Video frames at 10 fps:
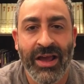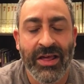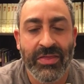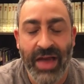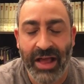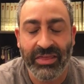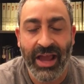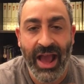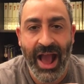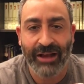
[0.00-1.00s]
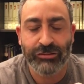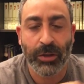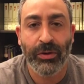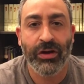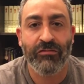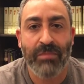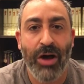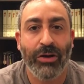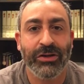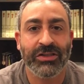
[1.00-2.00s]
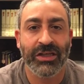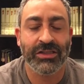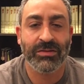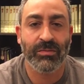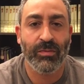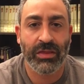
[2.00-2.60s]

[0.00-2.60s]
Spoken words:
that the attribute of Malchus is